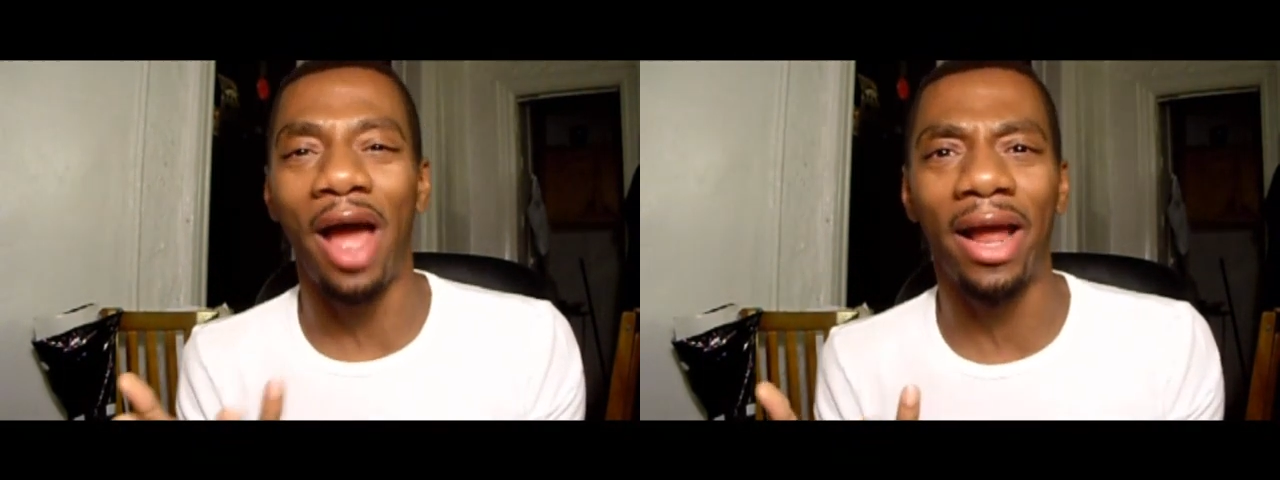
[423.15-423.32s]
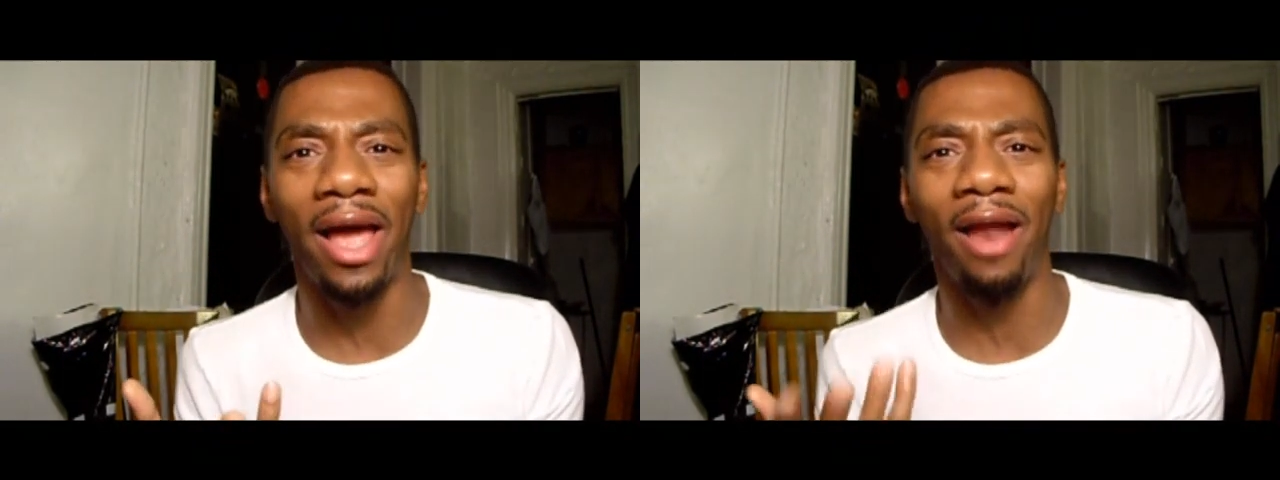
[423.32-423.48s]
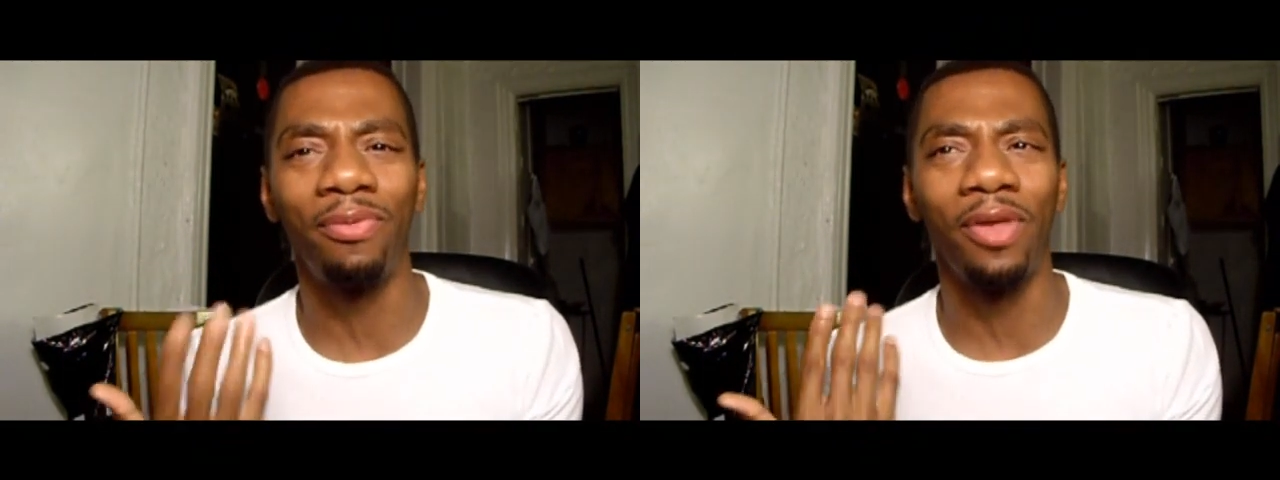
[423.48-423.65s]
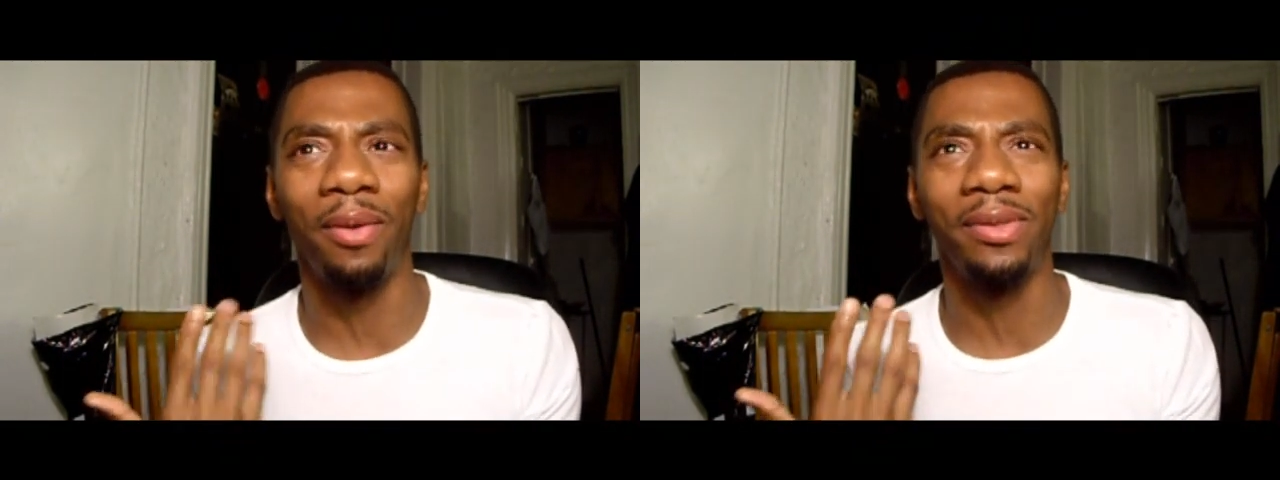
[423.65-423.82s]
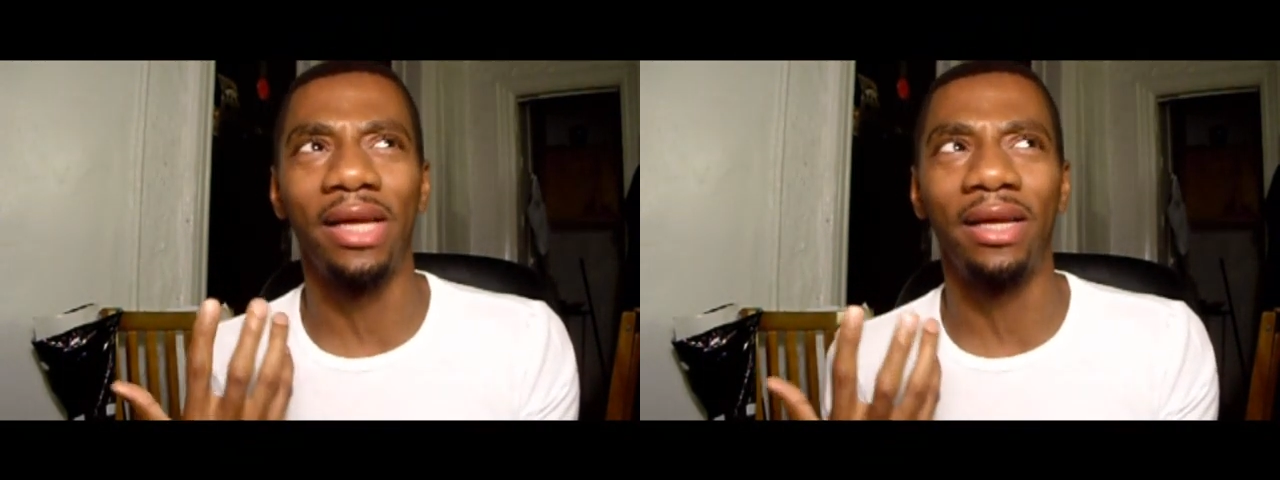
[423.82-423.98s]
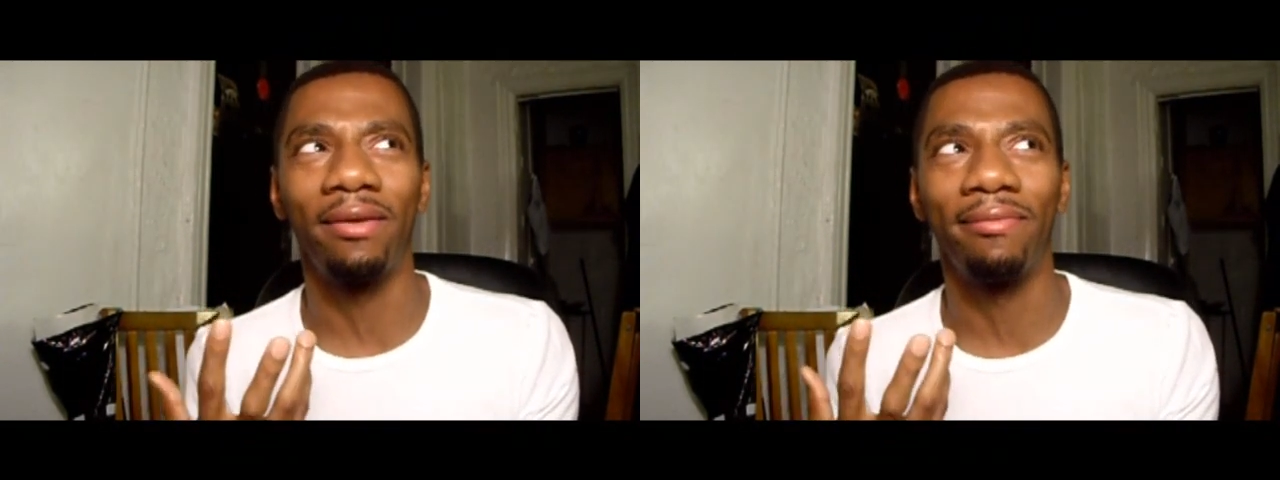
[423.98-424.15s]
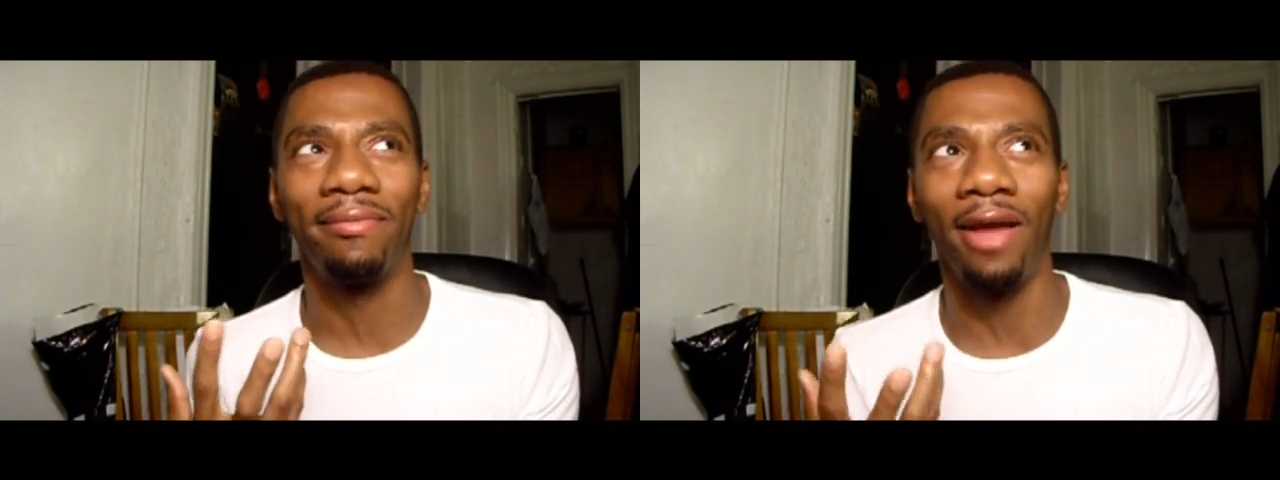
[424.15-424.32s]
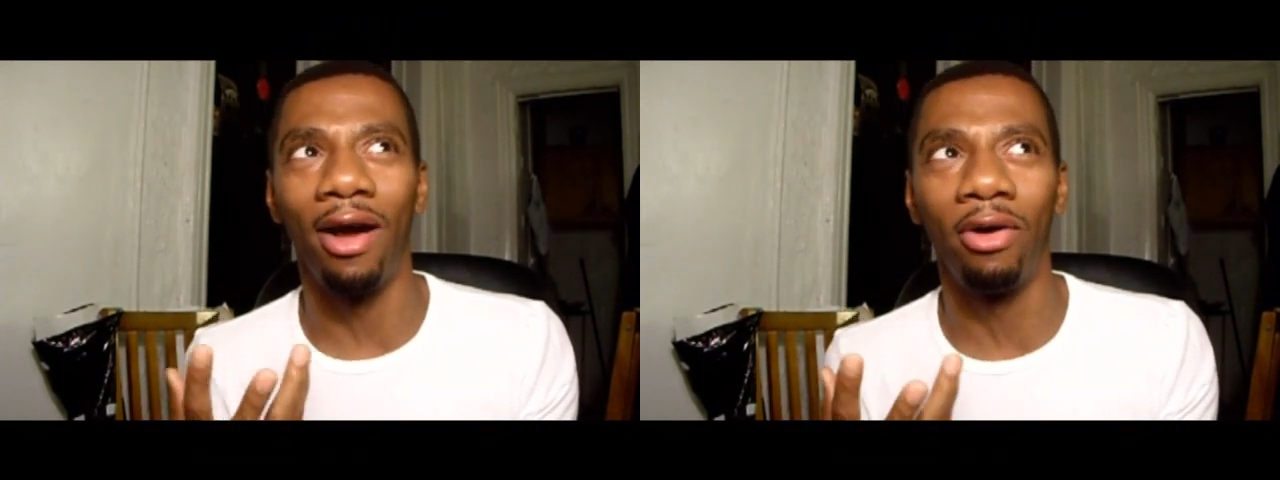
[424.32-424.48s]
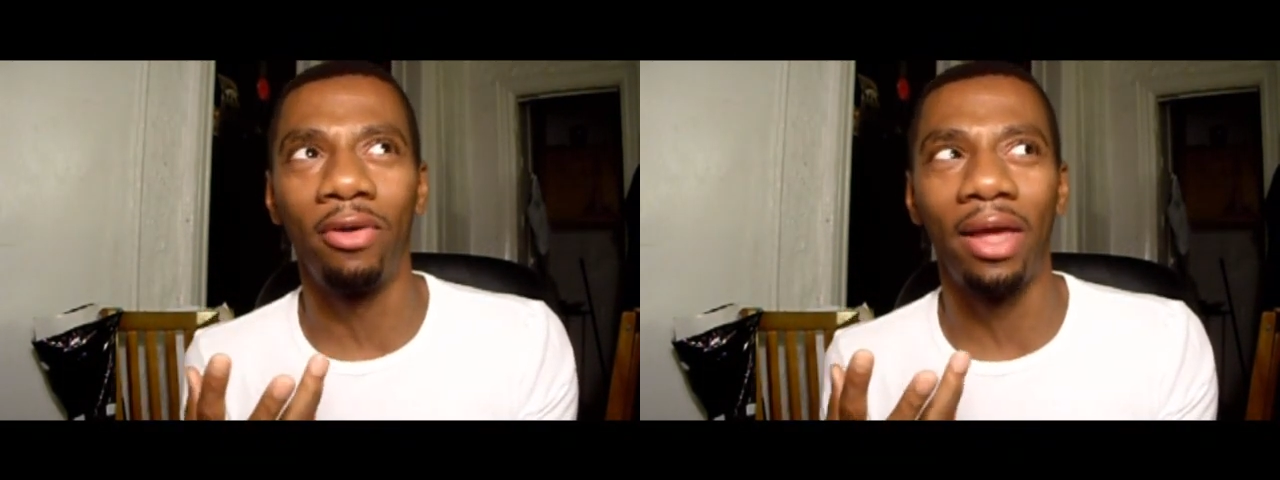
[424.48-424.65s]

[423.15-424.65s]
it after I got up there. And I was like,